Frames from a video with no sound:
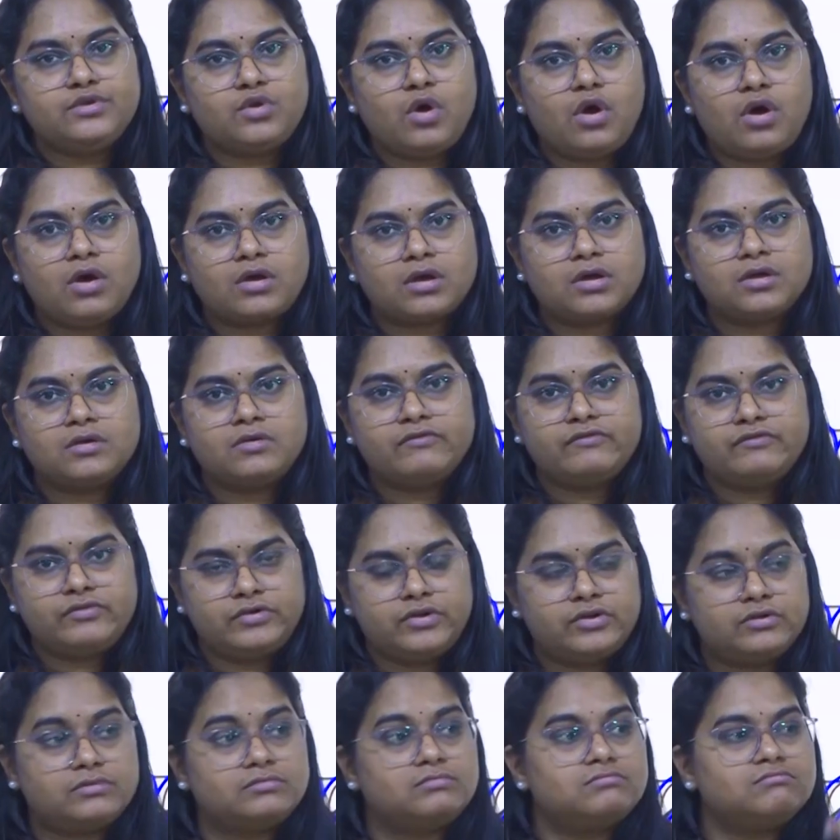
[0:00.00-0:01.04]
rock
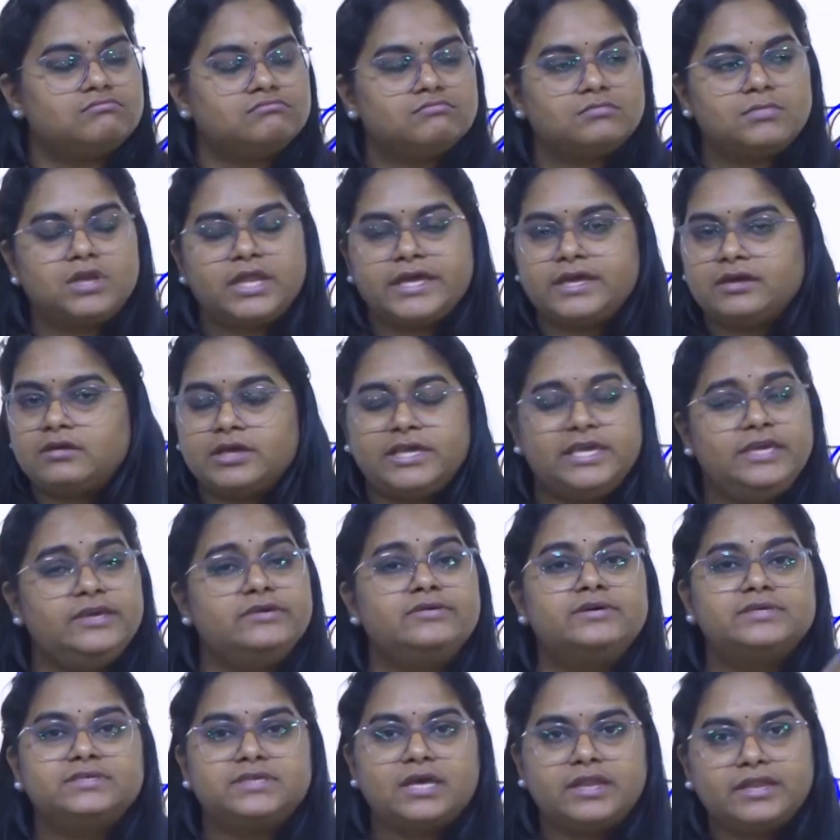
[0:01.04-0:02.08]
for like
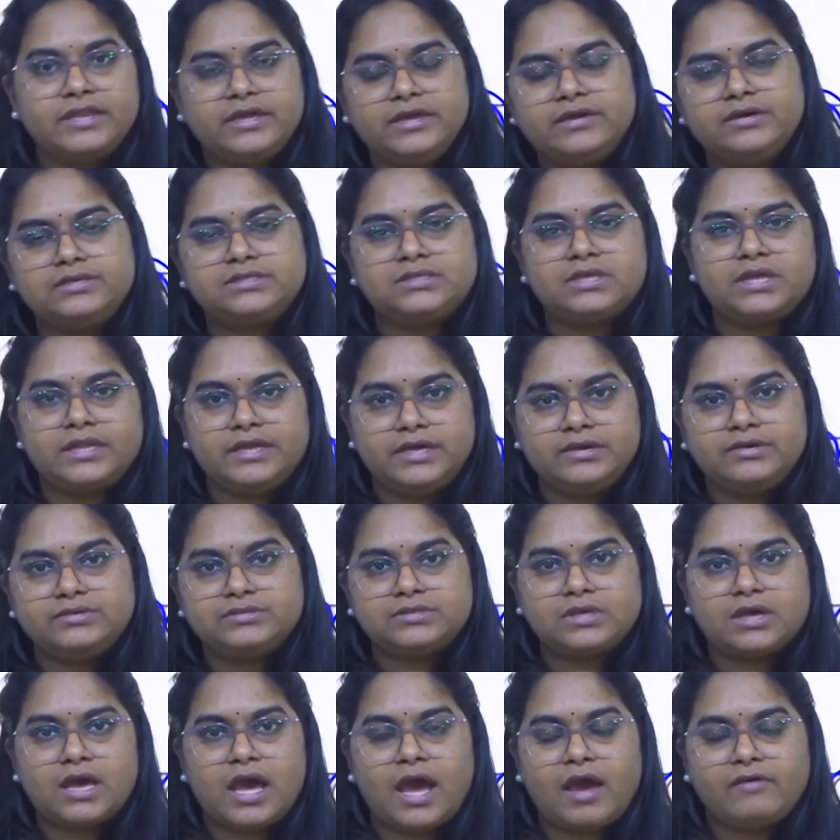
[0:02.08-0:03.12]
years and years and years
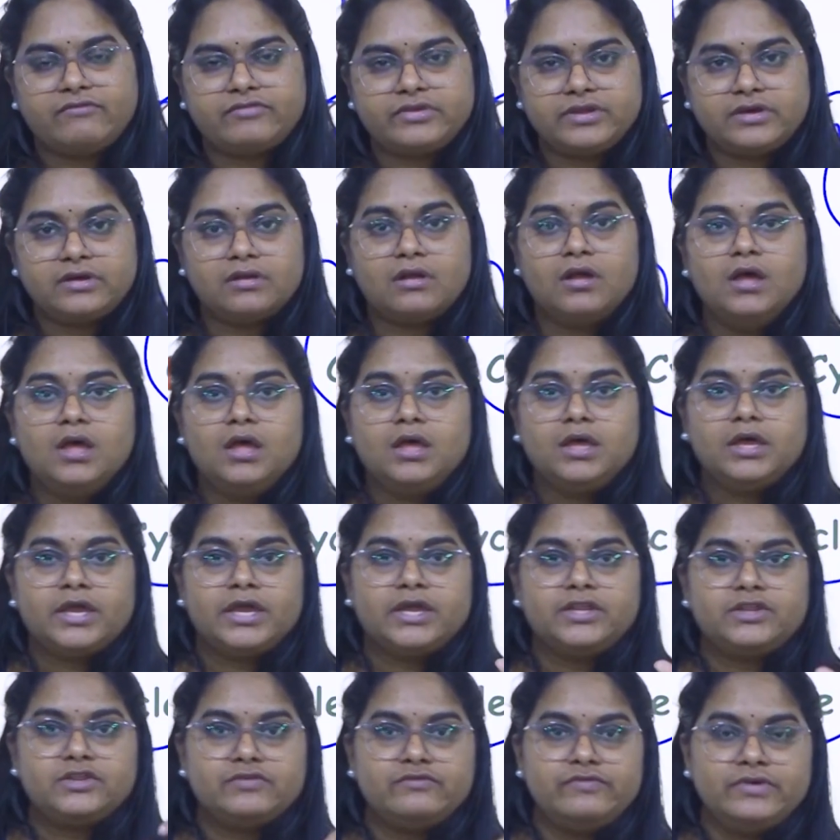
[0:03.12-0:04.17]
after,
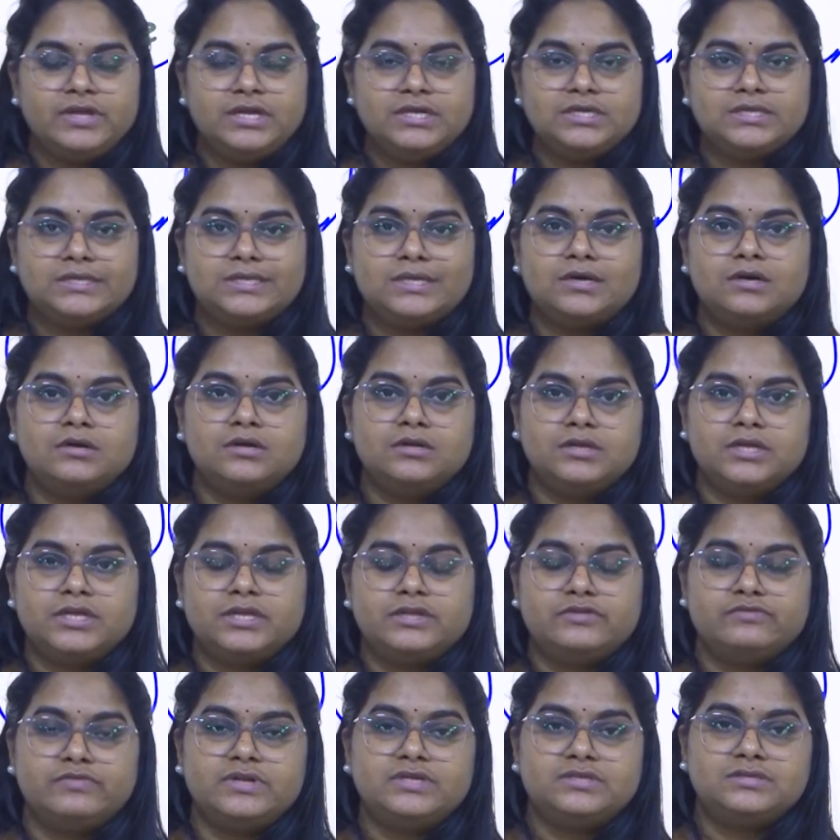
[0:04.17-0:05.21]
it
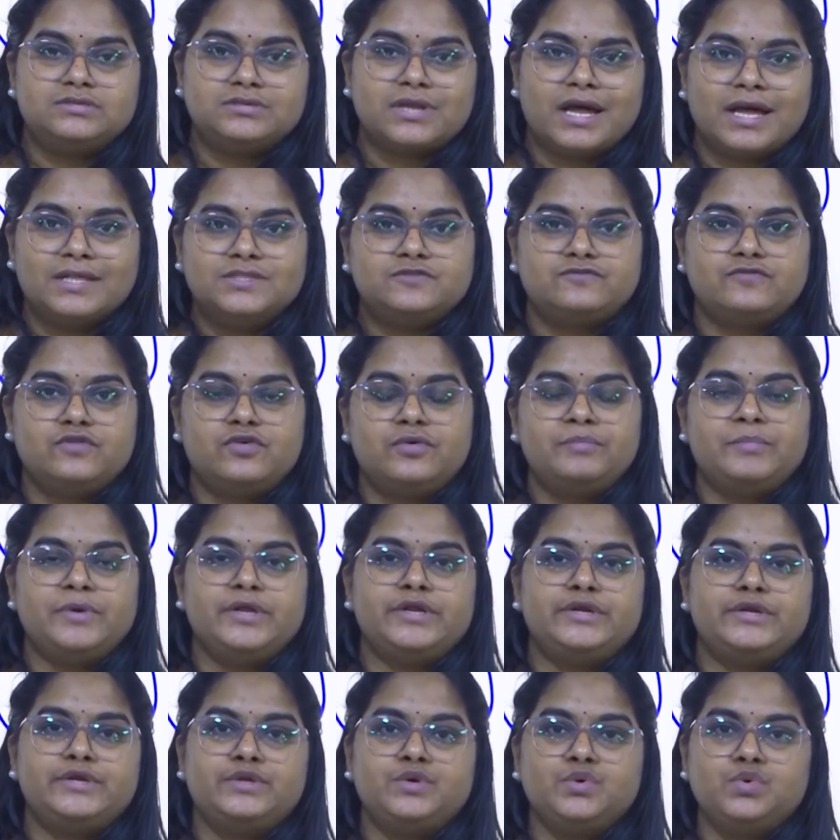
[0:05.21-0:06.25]
will transform
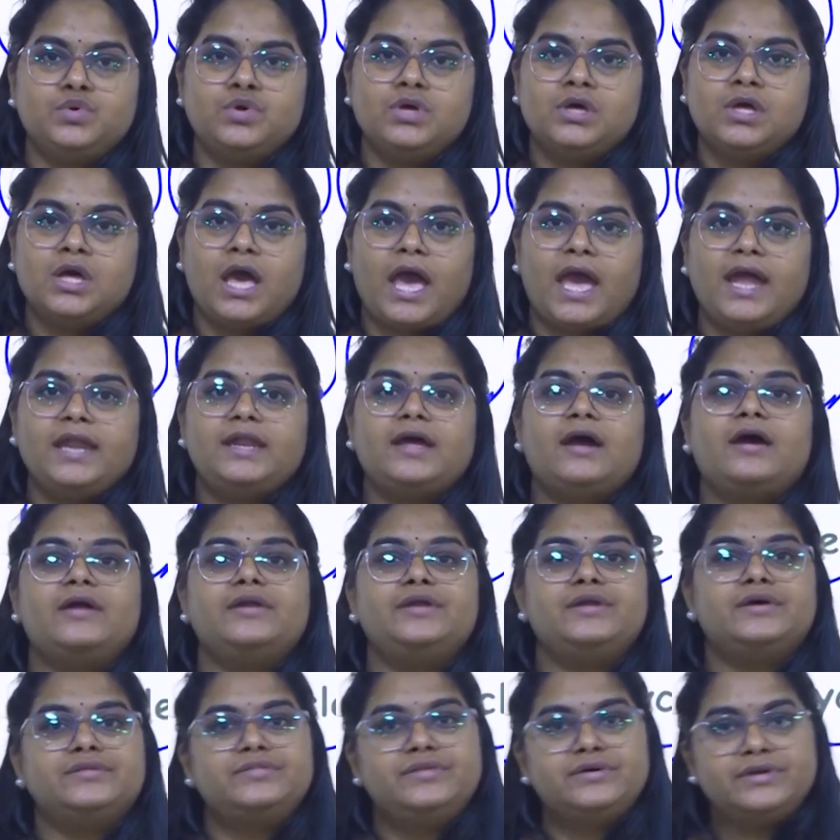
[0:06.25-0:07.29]
into
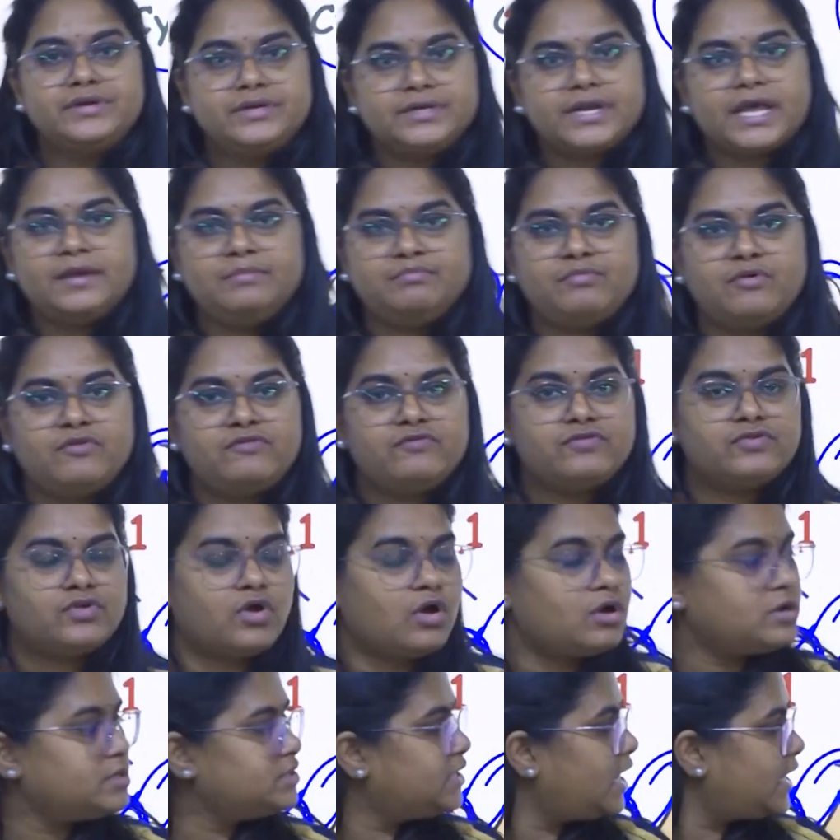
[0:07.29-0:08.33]
another type of
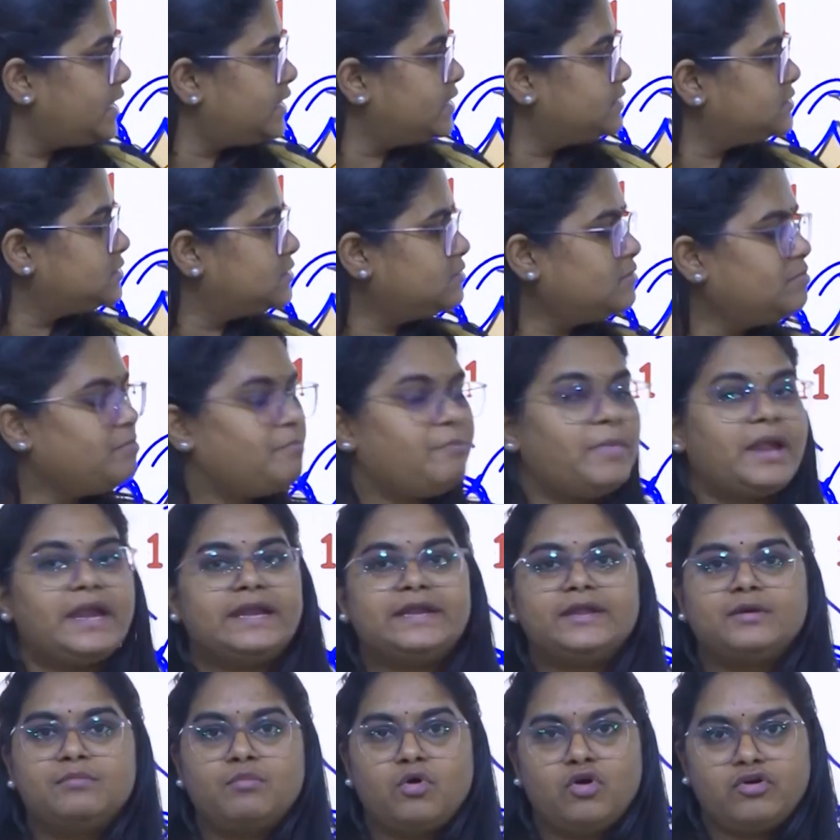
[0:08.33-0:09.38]
rock, that is a
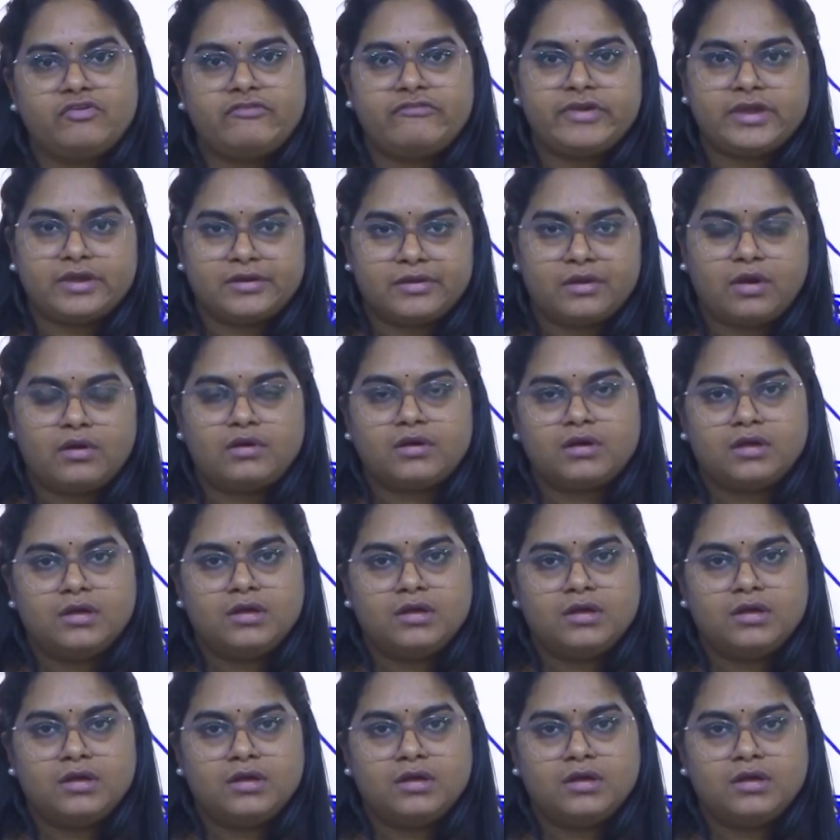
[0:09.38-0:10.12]
metamorphic rock.